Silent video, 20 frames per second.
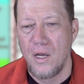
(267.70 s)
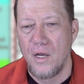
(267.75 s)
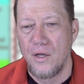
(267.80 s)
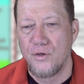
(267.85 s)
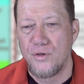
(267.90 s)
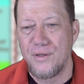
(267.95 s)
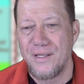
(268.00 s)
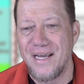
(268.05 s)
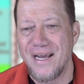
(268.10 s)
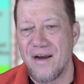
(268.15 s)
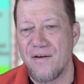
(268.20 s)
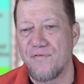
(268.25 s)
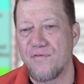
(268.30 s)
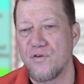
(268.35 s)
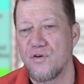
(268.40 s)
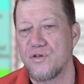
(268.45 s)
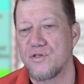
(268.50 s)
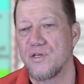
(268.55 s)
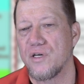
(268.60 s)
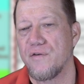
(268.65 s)
To the
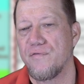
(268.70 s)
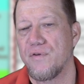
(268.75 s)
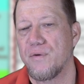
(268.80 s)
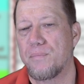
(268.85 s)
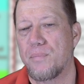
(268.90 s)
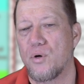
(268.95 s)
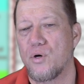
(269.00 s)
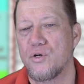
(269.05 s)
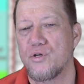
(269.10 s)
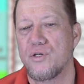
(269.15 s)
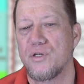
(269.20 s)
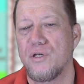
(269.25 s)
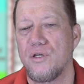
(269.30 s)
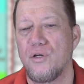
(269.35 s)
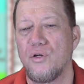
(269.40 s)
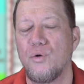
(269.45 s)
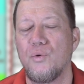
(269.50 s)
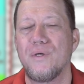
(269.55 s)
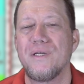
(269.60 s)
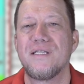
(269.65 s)
efforts of the person
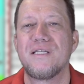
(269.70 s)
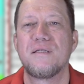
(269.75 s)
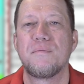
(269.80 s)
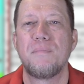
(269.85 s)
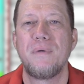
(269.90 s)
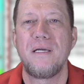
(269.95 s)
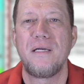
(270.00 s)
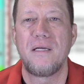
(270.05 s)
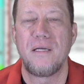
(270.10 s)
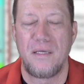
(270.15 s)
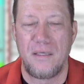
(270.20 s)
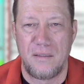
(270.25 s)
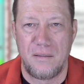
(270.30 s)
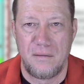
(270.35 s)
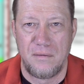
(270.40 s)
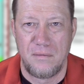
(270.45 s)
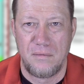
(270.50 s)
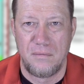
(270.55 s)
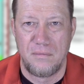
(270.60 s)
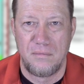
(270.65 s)
who is speaking,
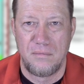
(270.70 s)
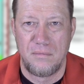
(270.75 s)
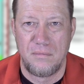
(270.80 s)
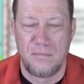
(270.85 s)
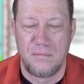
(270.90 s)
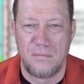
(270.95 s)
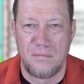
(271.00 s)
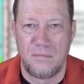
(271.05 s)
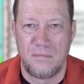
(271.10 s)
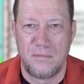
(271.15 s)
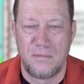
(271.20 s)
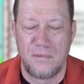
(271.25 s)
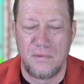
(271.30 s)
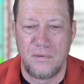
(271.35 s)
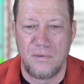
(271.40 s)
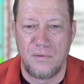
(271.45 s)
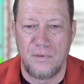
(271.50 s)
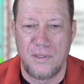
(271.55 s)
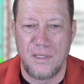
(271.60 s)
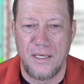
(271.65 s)

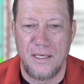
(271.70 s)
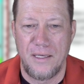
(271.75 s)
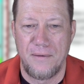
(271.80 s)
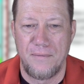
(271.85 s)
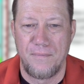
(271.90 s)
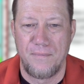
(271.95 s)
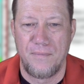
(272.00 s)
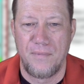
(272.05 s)
okay?